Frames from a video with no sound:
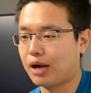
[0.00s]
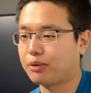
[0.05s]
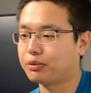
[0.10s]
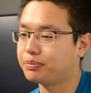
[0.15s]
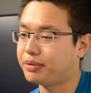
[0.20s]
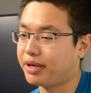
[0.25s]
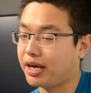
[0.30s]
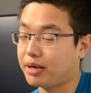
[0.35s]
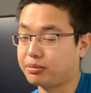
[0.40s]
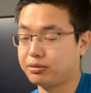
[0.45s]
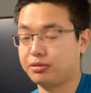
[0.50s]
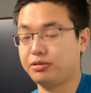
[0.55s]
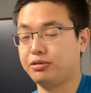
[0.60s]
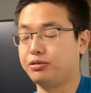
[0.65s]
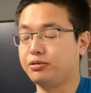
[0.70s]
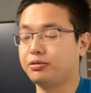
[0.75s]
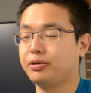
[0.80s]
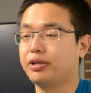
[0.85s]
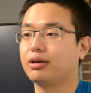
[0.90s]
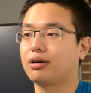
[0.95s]
be able to
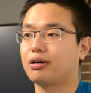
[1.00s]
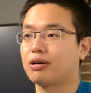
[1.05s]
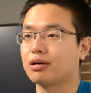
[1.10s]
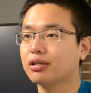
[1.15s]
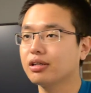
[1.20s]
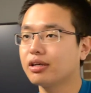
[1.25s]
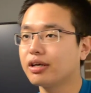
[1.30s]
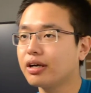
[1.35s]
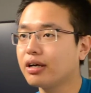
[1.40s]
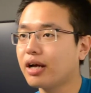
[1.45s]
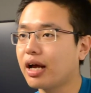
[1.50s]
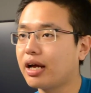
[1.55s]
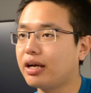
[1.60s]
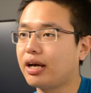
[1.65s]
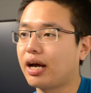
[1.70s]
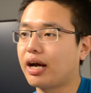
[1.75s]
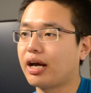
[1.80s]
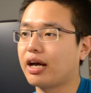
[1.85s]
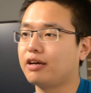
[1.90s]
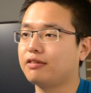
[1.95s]
do it earlier, and
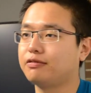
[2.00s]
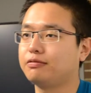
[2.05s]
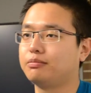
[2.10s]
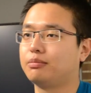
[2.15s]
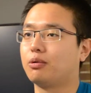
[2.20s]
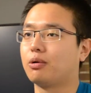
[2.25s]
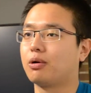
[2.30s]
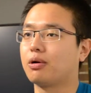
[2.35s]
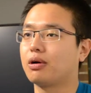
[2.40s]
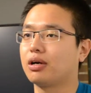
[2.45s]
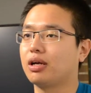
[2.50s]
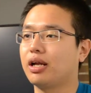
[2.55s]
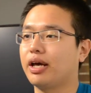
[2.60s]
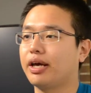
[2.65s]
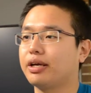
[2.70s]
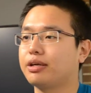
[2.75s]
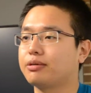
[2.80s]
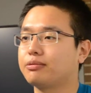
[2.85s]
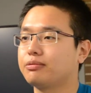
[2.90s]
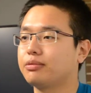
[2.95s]
I have more
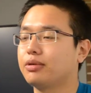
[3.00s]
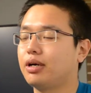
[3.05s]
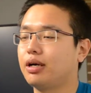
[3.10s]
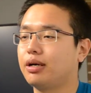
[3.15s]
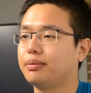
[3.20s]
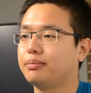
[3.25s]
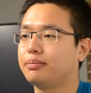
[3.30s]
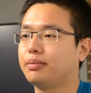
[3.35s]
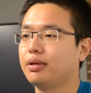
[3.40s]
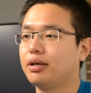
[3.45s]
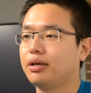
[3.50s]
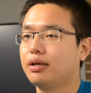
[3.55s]
like um,